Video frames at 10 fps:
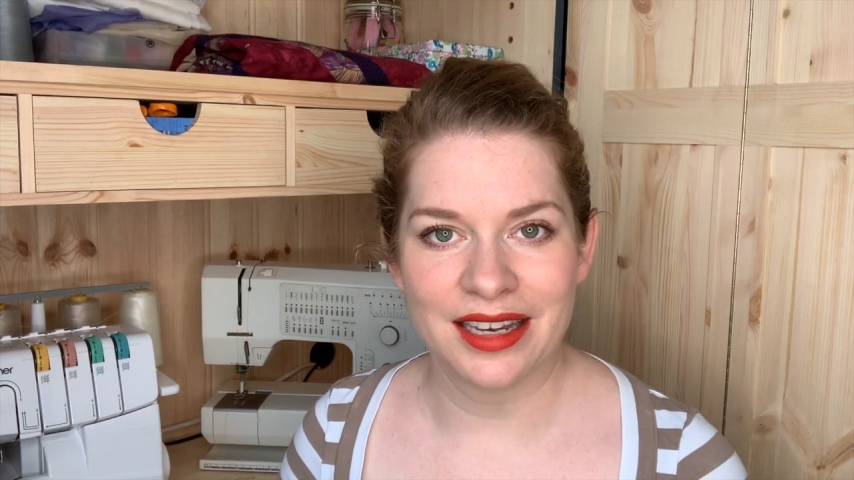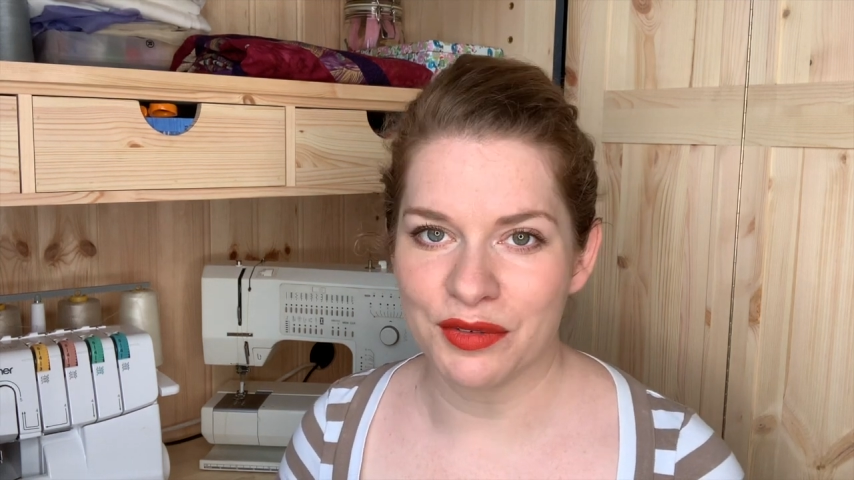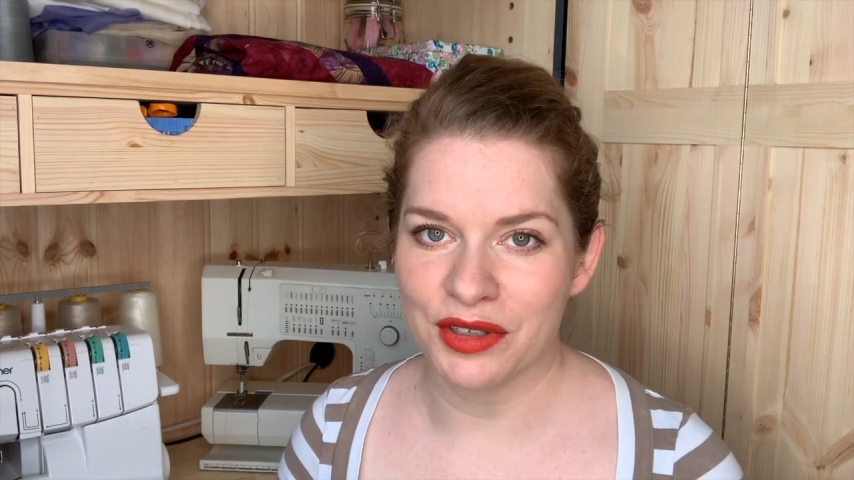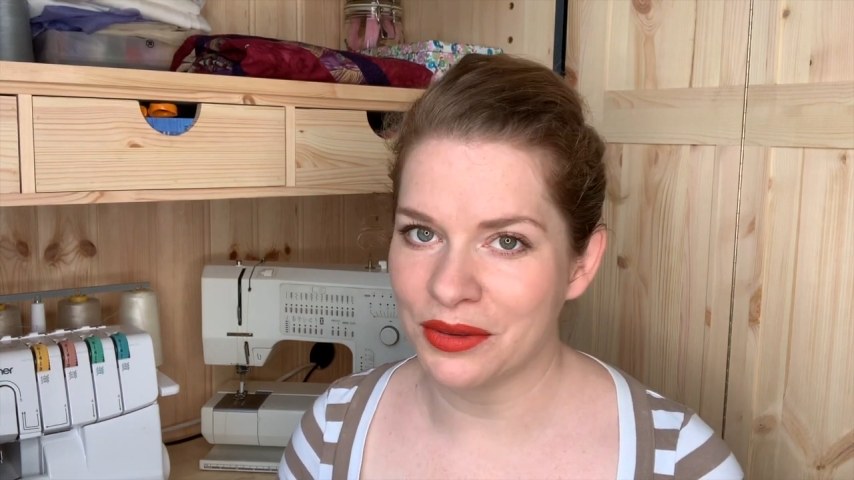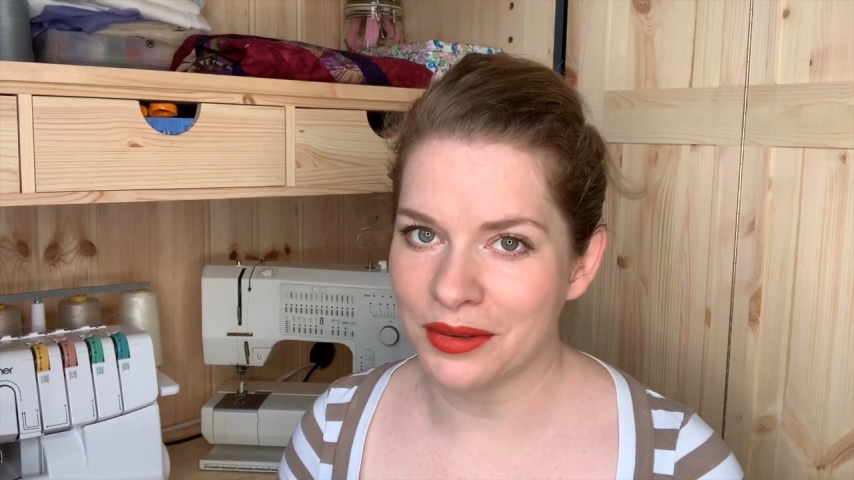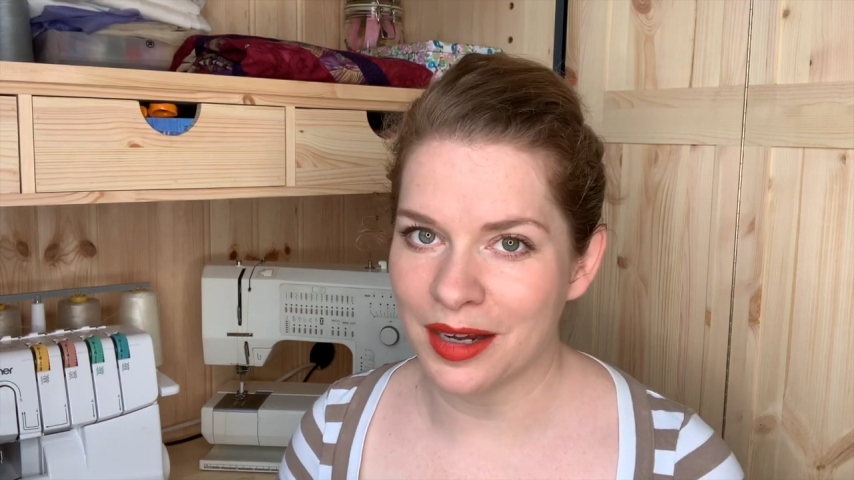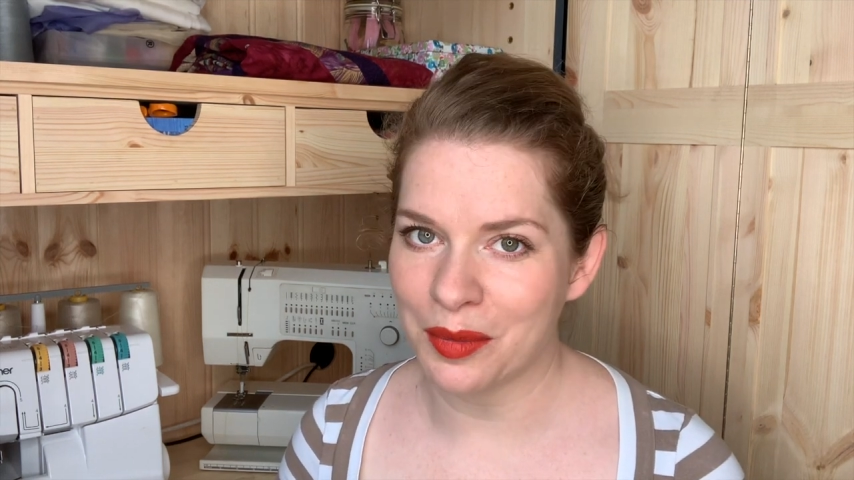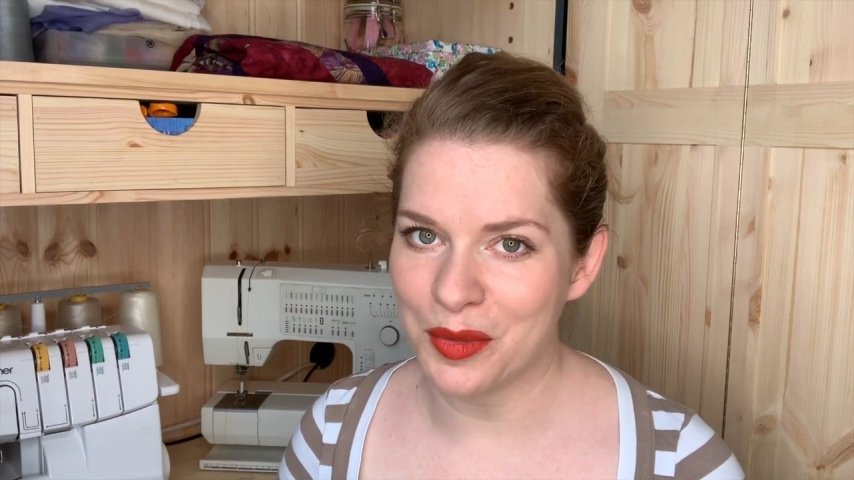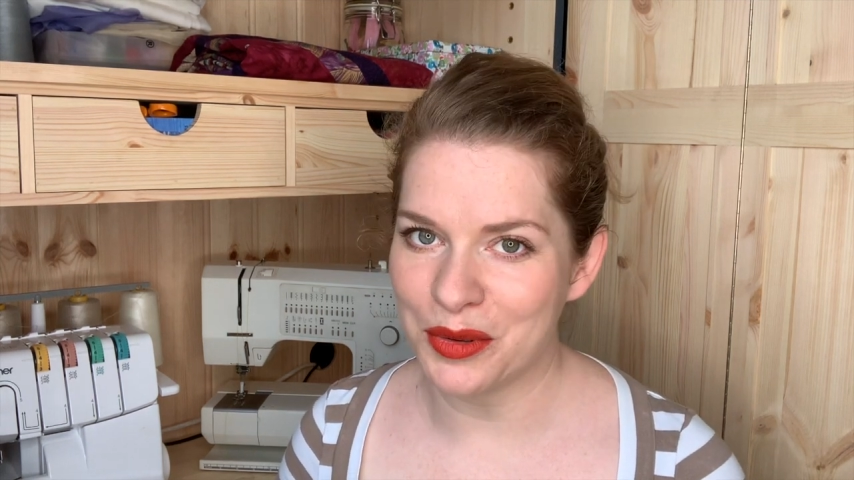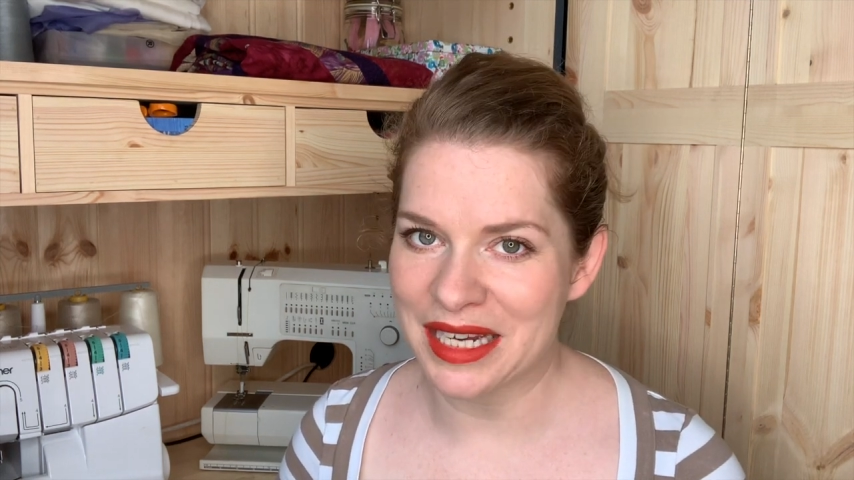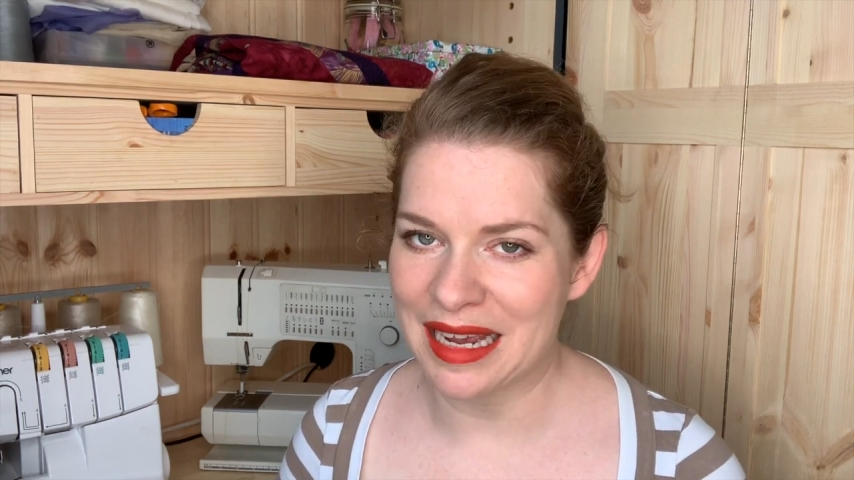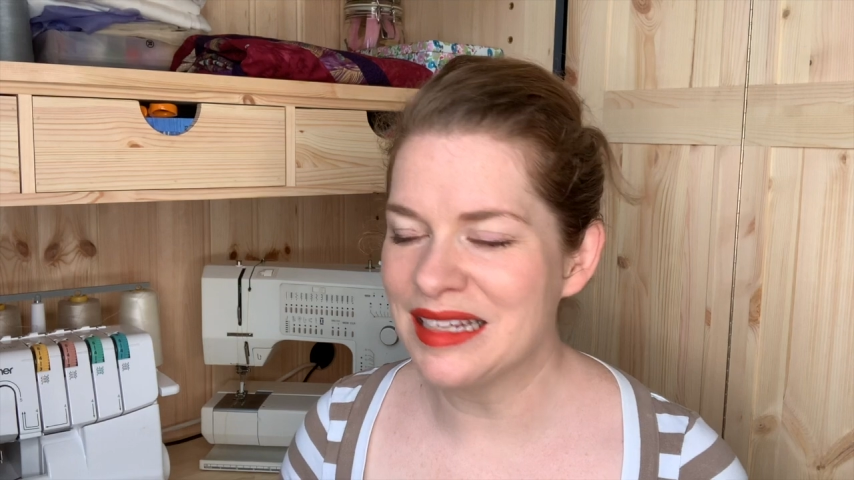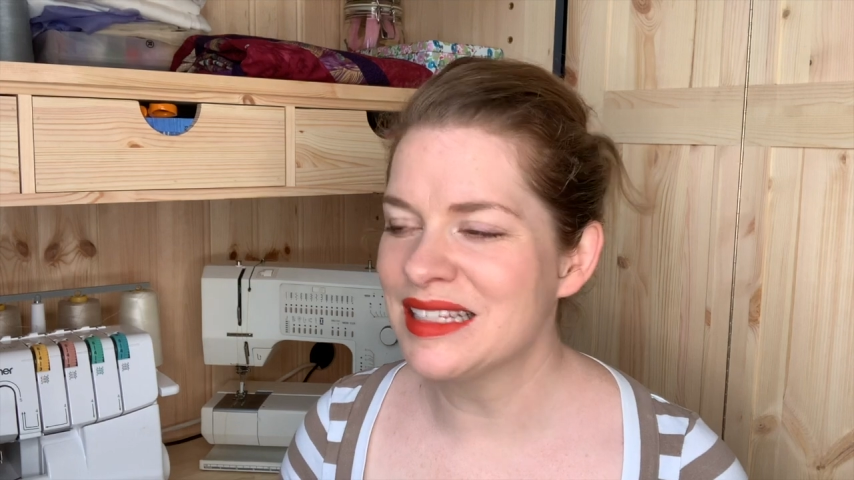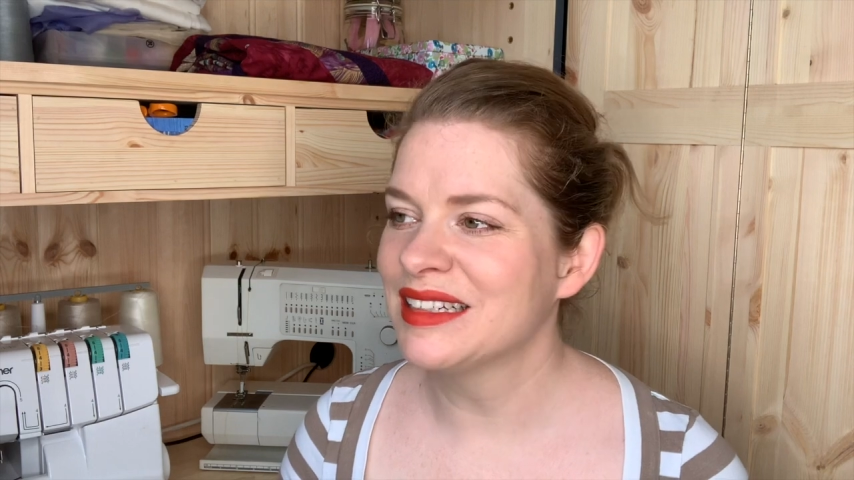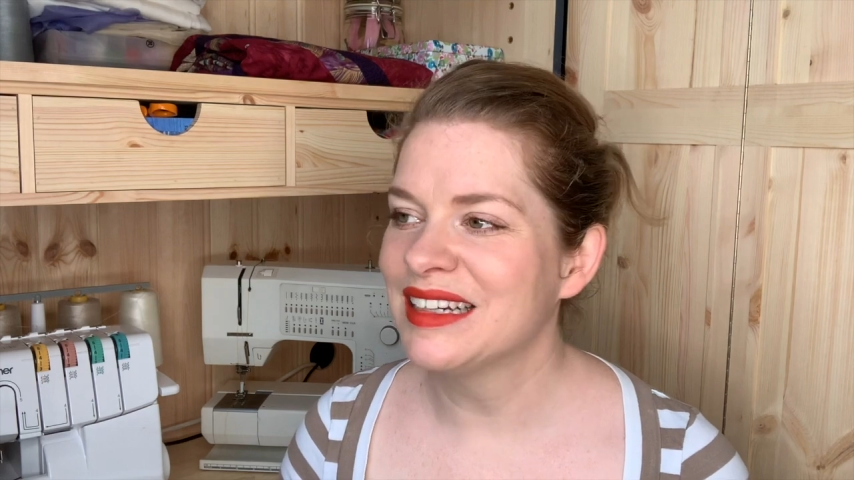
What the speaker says: you've only got a couple more days,